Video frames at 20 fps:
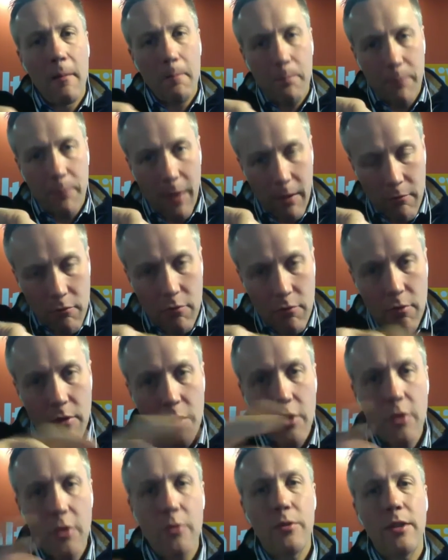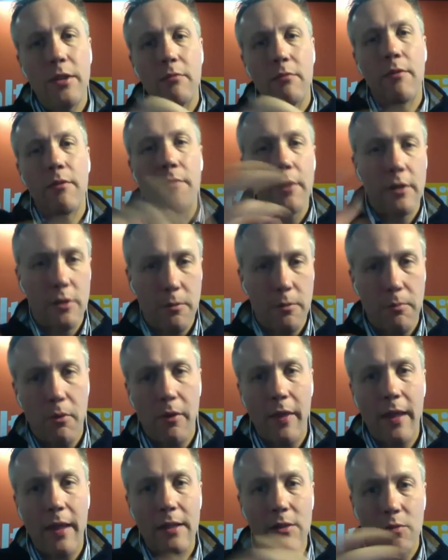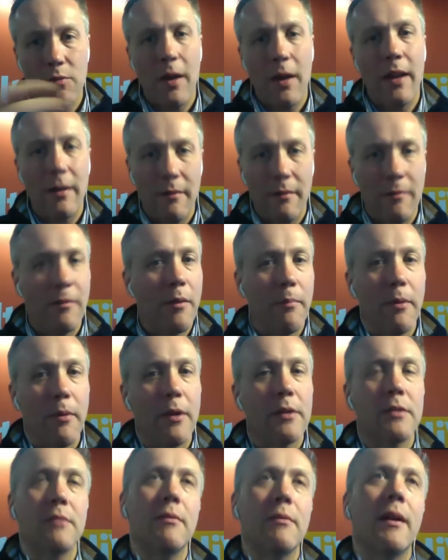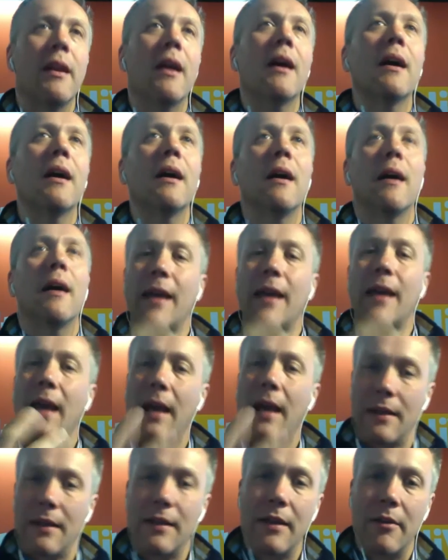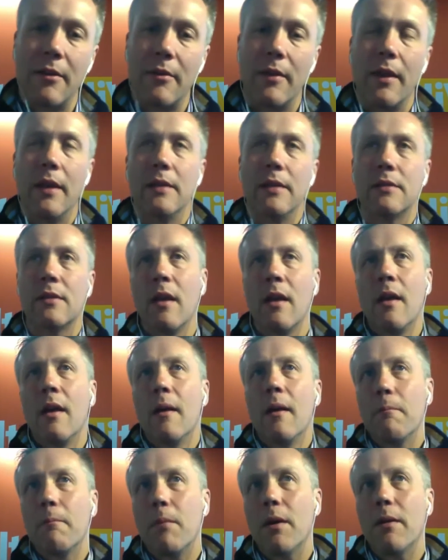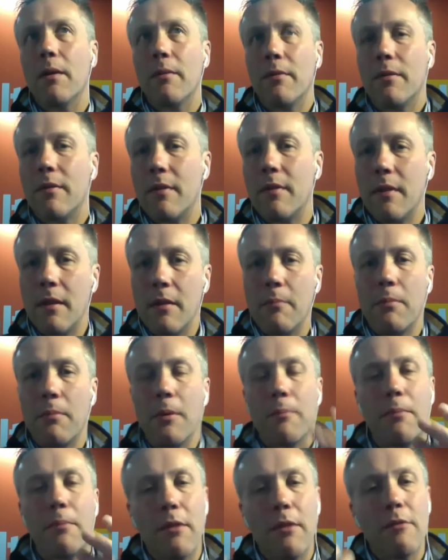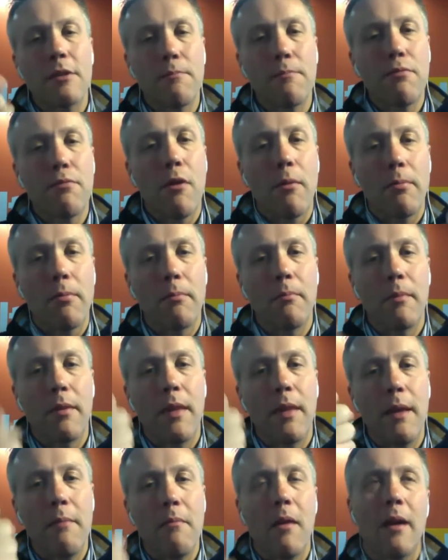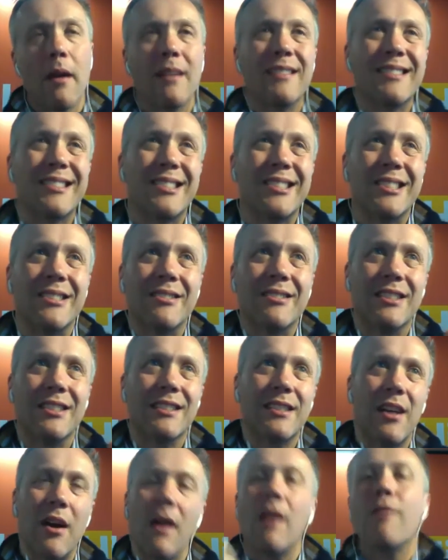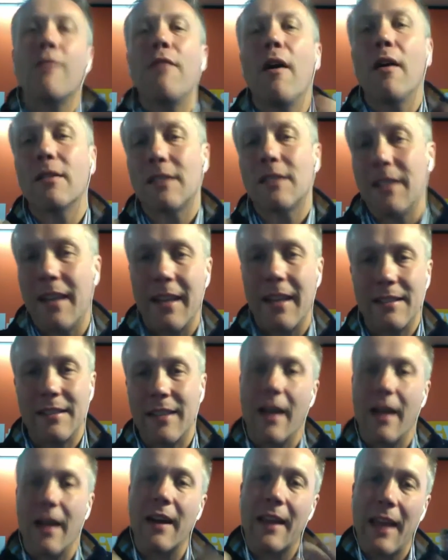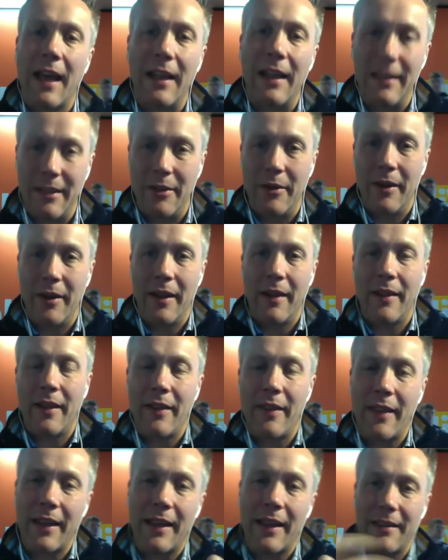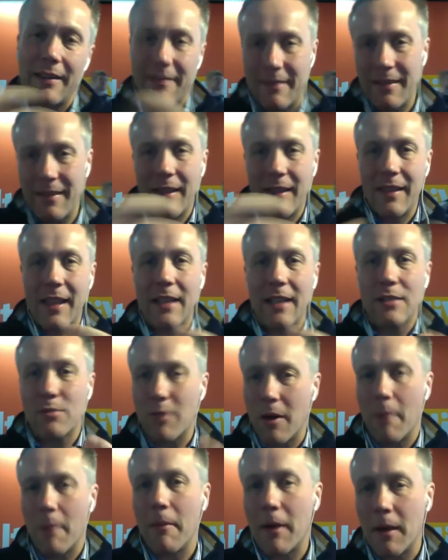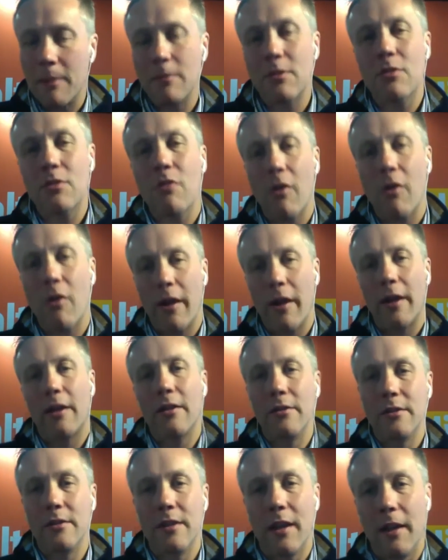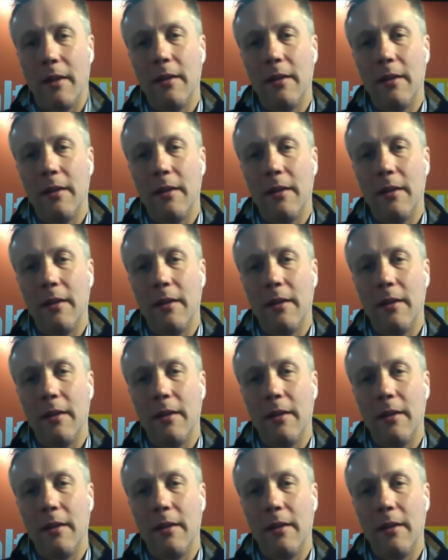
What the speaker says: Uden reversal point. That's when the person went, I can deal with this. But there is a problem. They might sort of just half-heartedly say I can do it, and then that's why it becomes chronic, you see.